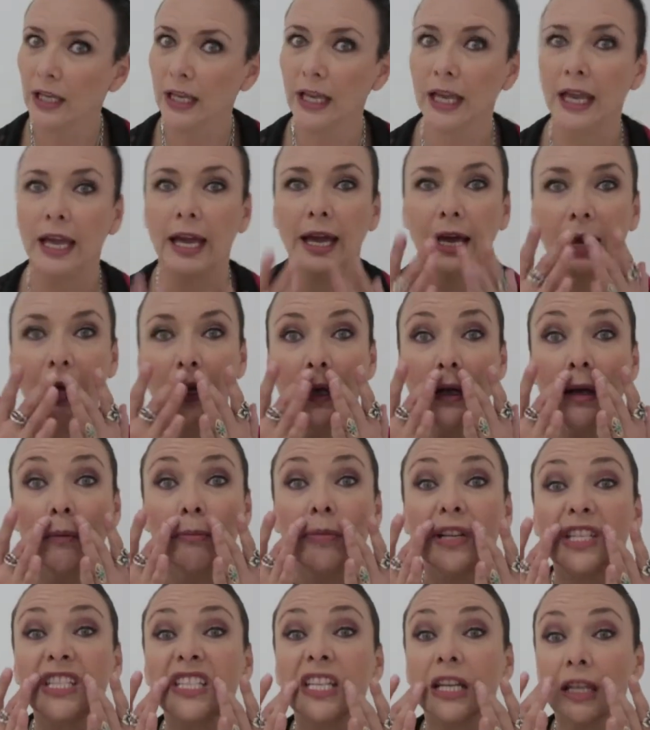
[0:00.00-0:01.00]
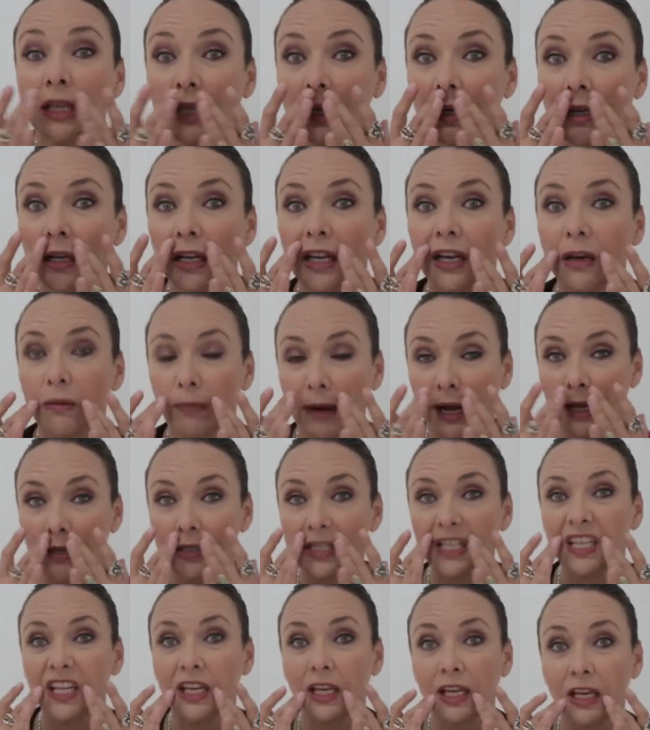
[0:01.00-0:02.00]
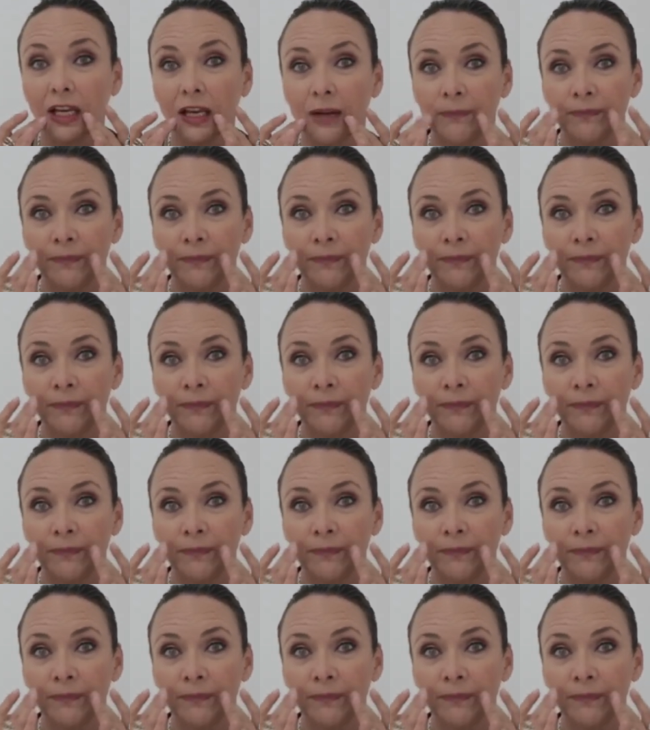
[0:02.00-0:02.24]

hair, particularly around here,